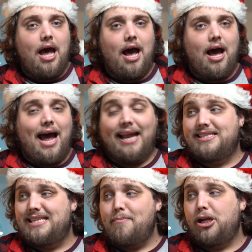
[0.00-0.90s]
and
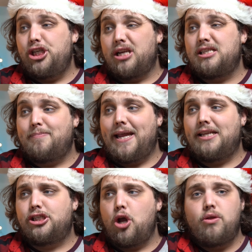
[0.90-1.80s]
set my shutter
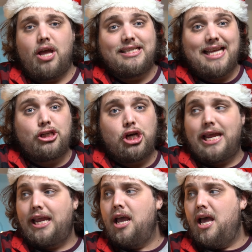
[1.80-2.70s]
speed so that
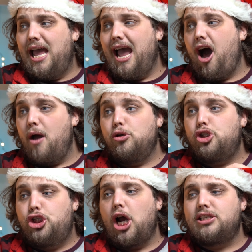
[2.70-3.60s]
essentially I
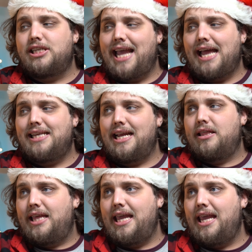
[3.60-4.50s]
was just
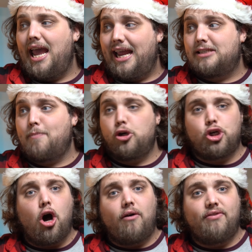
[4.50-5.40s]
getting the
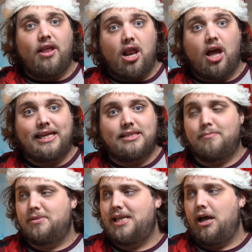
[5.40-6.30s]
exposure of the lights
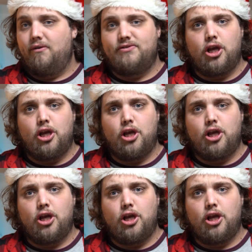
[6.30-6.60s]
themselves.